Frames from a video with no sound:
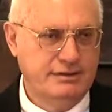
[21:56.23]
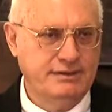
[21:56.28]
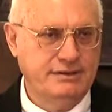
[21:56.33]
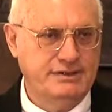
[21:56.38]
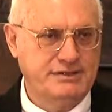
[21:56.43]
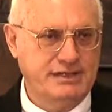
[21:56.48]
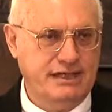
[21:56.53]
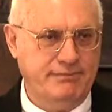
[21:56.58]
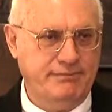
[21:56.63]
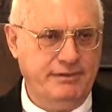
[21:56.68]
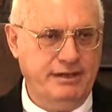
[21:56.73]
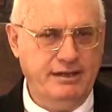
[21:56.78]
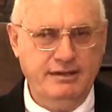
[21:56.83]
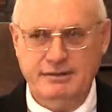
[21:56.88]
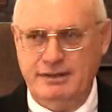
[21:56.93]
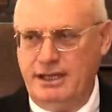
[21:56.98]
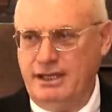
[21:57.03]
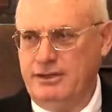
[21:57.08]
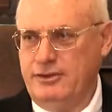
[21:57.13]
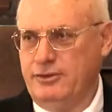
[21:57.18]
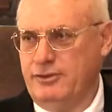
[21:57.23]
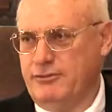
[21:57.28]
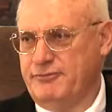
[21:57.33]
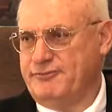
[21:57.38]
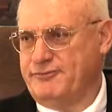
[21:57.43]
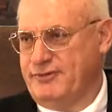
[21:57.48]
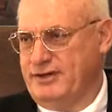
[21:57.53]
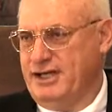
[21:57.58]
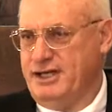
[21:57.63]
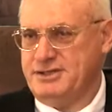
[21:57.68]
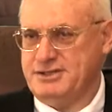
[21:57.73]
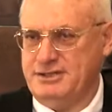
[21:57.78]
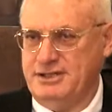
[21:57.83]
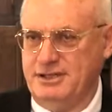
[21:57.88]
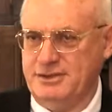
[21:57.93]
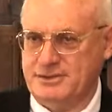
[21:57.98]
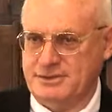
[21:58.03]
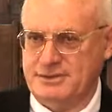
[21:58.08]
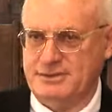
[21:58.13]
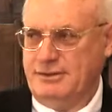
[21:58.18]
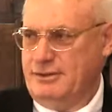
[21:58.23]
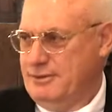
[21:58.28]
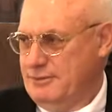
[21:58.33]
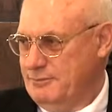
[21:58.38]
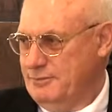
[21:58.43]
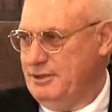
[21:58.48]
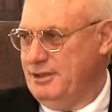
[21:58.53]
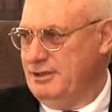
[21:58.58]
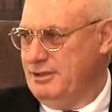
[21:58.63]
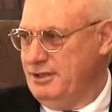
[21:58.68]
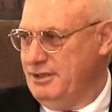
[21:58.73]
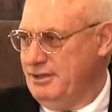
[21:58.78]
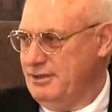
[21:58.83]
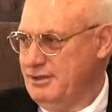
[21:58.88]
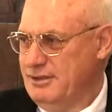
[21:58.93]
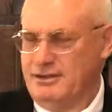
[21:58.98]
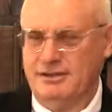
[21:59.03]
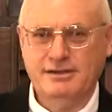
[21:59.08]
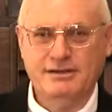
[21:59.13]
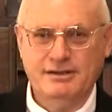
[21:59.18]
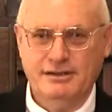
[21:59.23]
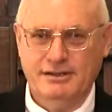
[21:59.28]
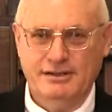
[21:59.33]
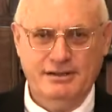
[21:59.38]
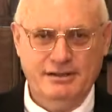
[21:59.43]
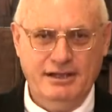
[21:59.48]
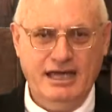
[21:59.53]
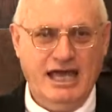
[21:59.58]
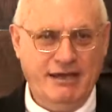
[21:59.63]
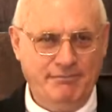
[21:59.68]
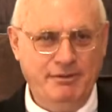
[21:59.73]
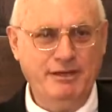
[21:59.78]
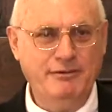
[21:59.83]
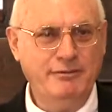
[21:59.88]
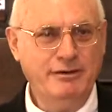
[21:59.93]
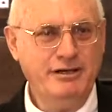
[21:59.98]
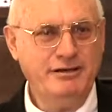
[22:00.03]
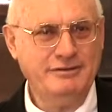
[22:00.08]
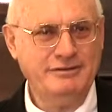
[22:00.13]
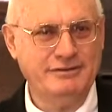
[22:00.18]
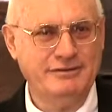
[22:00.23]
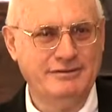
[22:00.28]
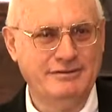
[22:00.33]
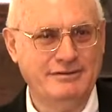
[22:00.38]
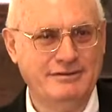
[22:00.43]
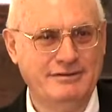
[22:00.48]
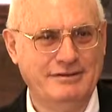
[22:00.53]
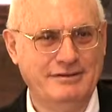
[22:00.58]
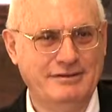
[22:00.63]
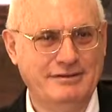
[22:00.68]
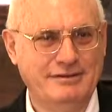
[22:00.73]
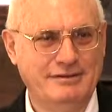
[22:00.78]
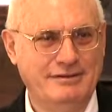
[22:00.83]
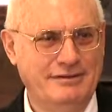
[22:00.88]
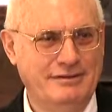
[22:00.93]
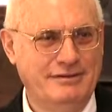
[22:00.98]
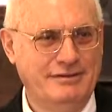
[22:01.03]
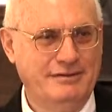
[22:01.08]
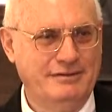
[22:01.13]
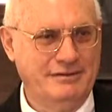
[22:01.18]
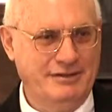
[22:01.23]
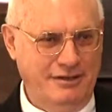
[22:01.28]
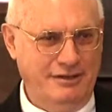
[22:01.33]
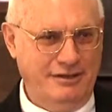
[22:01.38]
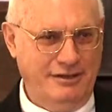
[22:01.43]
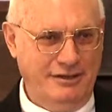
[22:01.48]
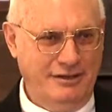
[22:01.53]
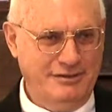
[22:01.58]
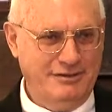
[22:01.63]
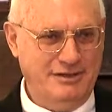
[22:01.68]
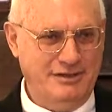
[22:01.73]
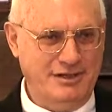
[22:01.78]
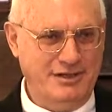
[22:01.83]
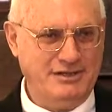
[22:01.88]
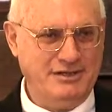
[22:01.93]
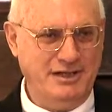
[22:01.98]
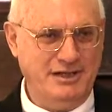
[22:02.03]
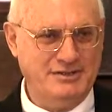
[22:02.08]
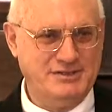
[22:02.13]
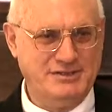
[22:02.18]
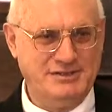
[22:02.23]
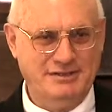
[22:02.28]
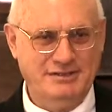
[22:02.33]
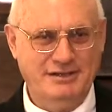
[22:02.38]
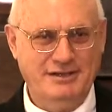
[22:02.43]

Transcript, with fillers: something that your flesh is really happy with? That, you know, that it, it's,